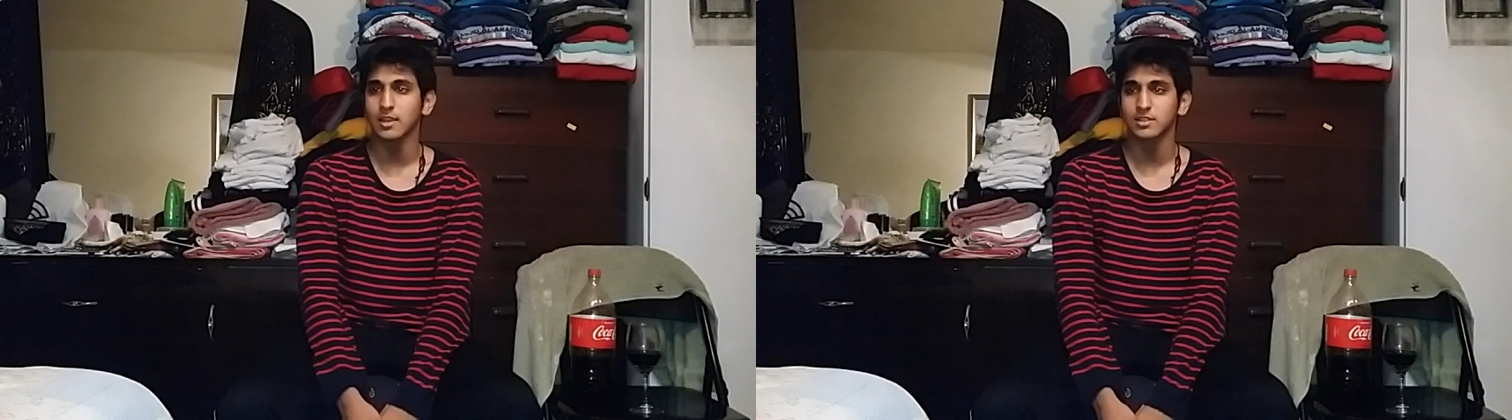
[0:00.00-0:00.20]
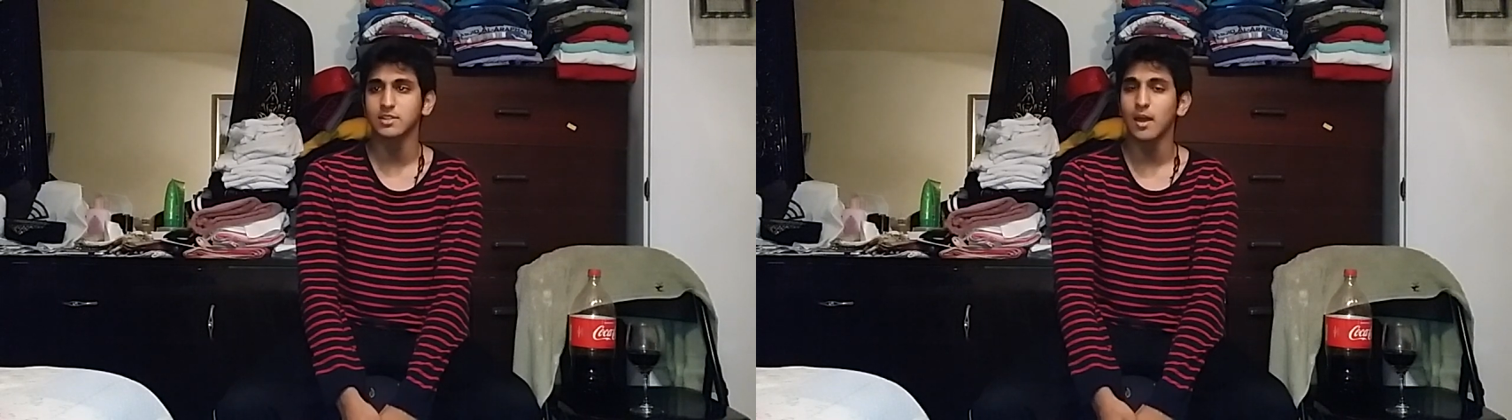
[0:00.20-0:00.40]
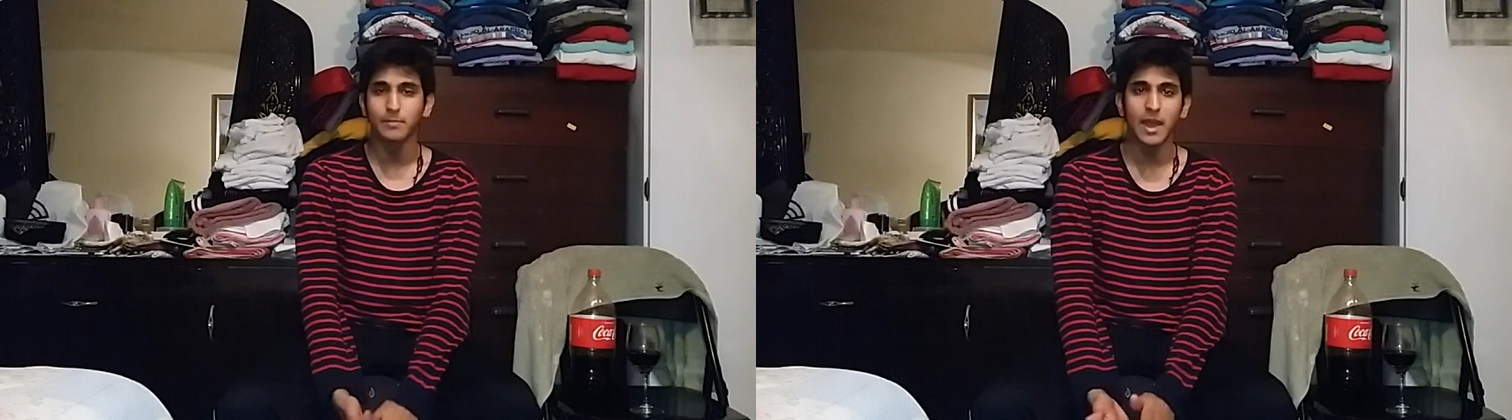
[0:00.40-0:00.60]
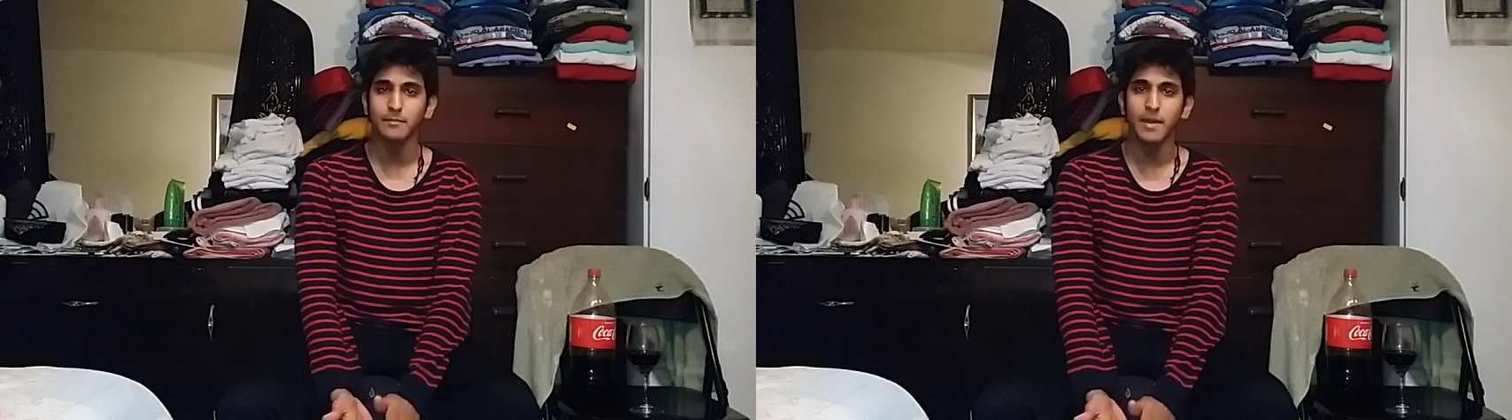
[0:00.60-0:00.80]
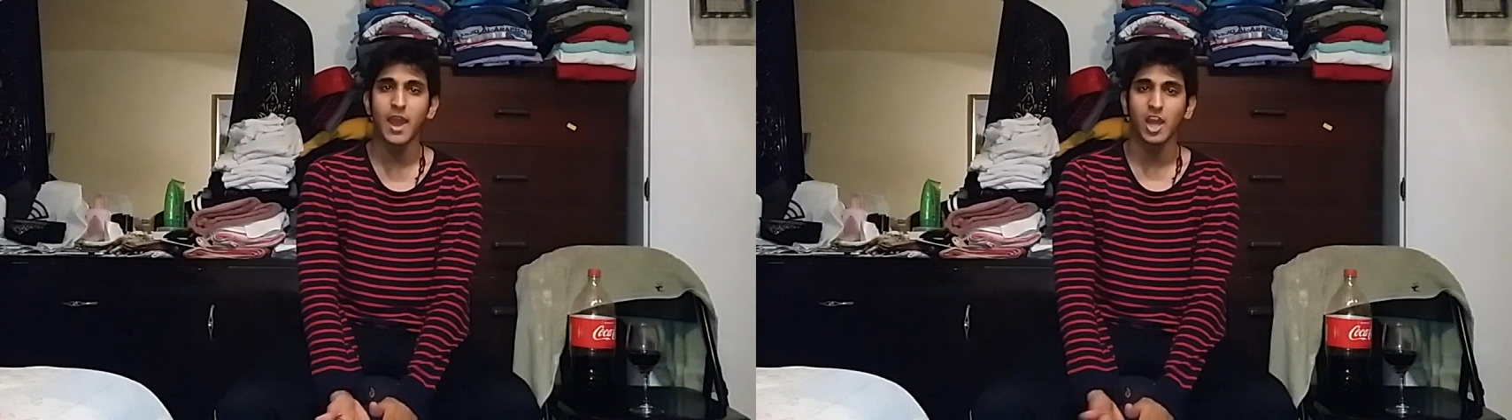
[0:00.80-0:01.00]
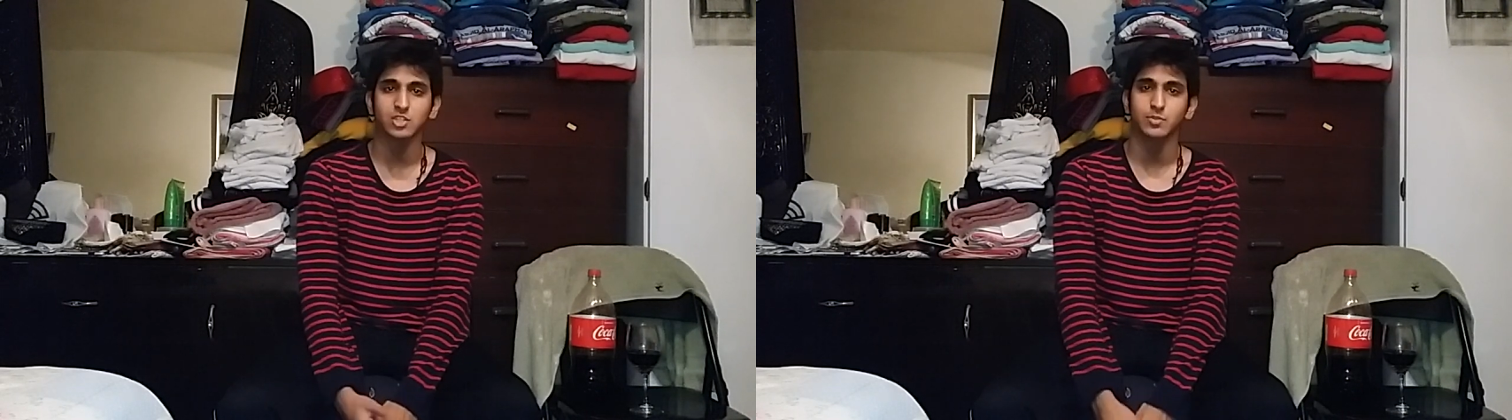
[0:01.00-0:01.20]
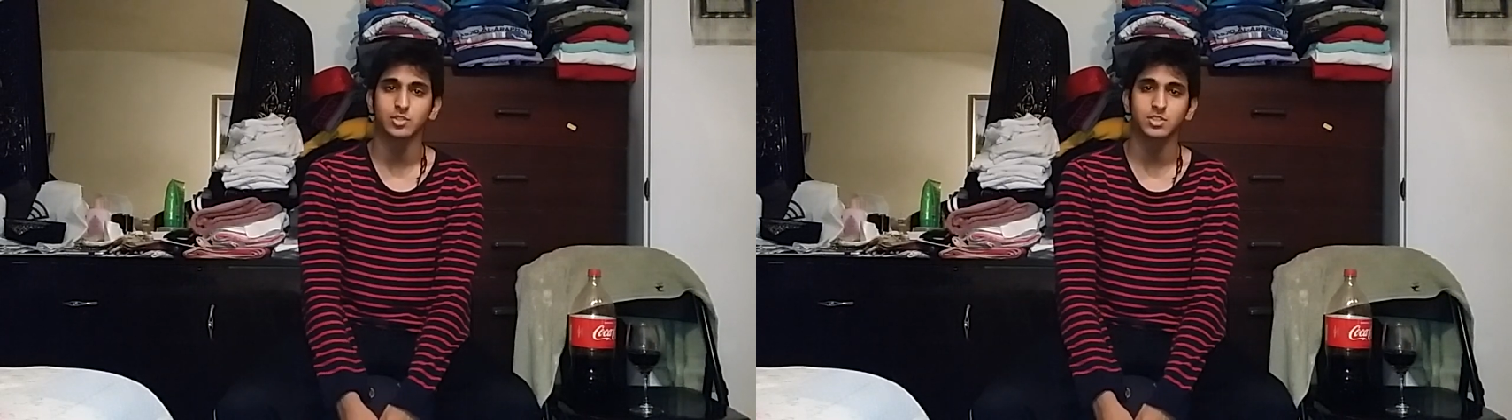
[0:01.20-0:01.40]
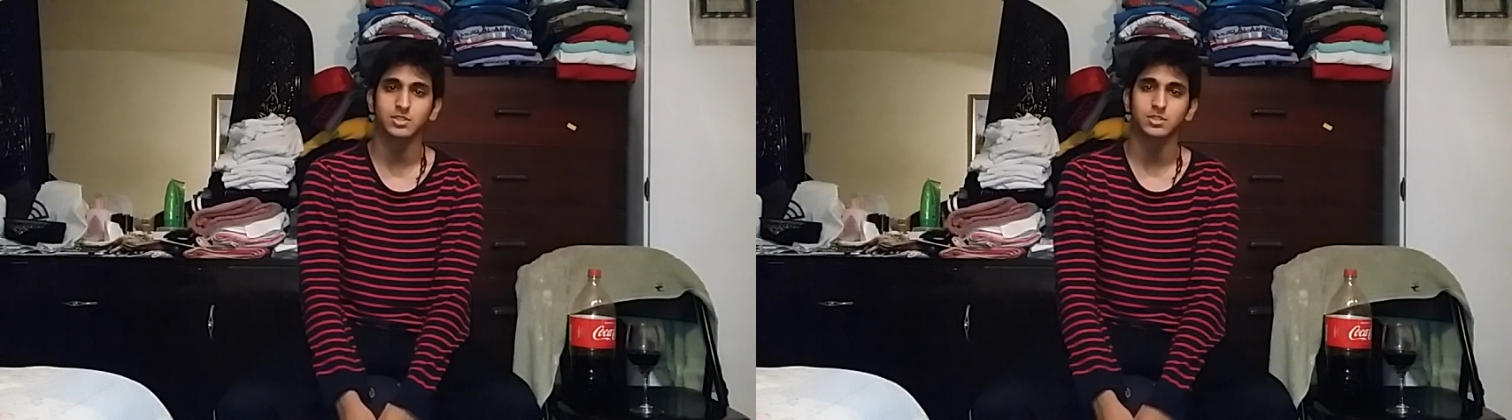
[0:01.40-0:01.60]
it's not a bad match,
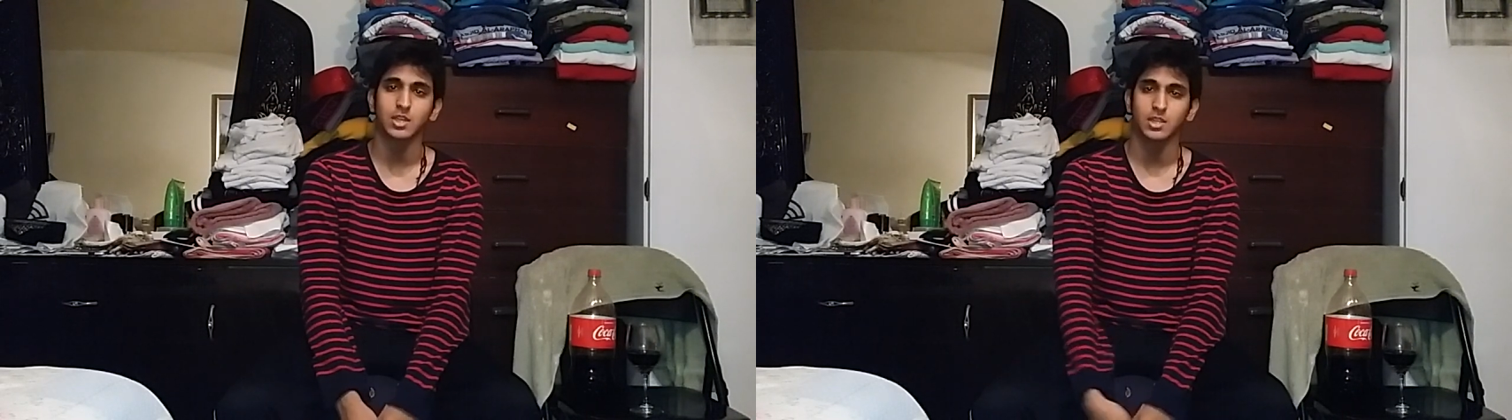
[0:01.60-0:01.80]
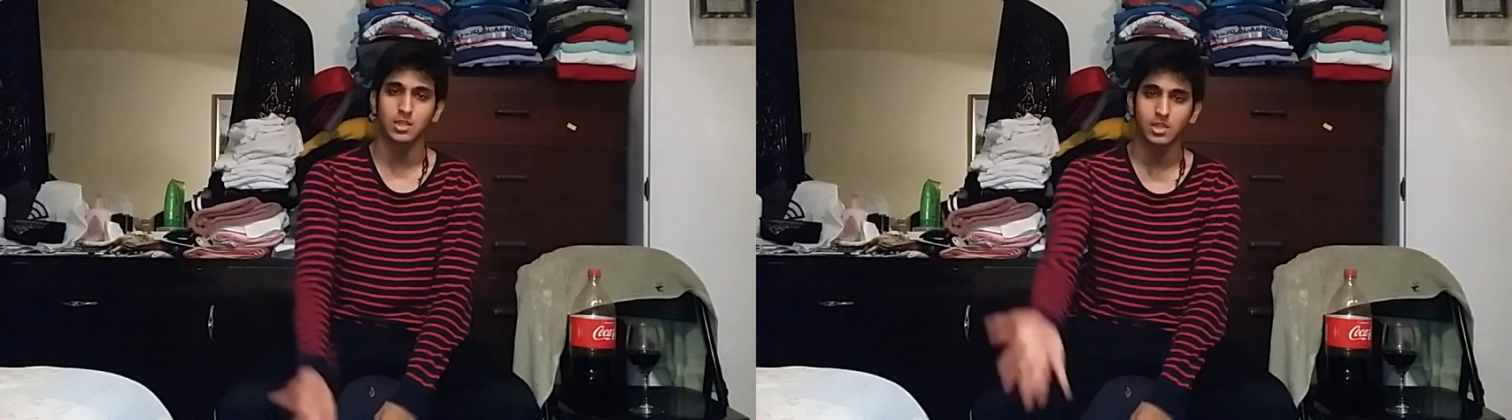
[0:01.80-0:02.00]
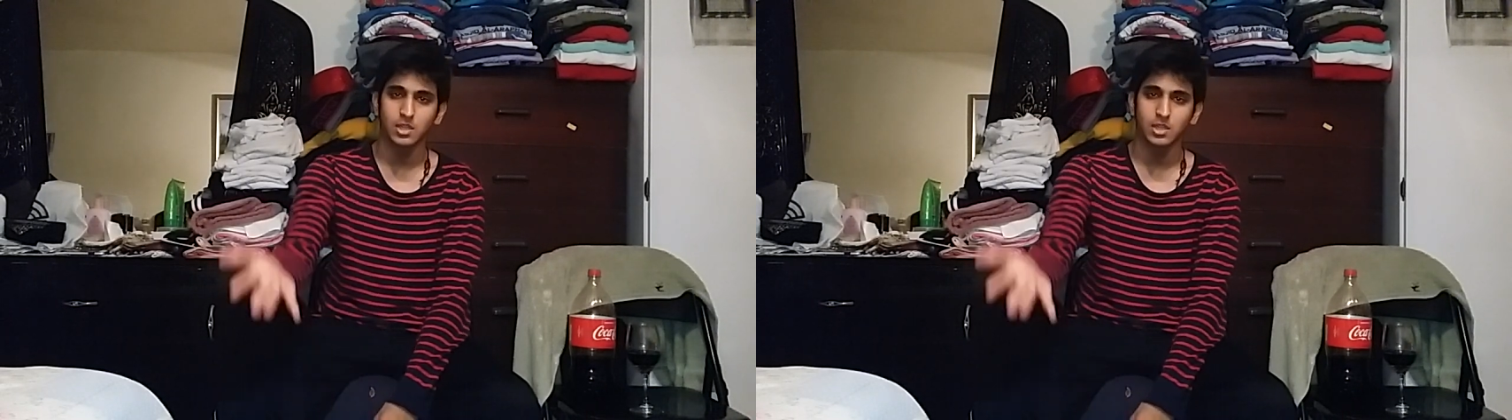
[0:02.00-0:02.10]
but just like,